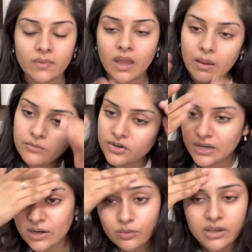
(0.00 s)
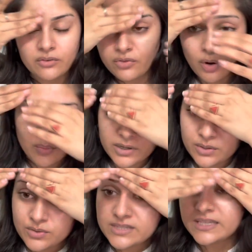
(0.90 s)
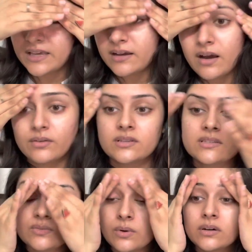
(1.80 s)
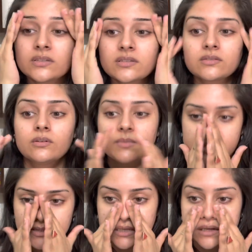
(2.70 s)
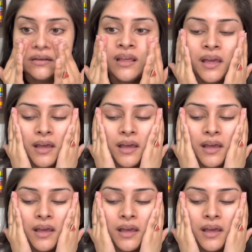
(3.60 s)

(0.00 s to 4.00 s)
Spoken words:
I'm really looking forward to seeing how this works on my skin.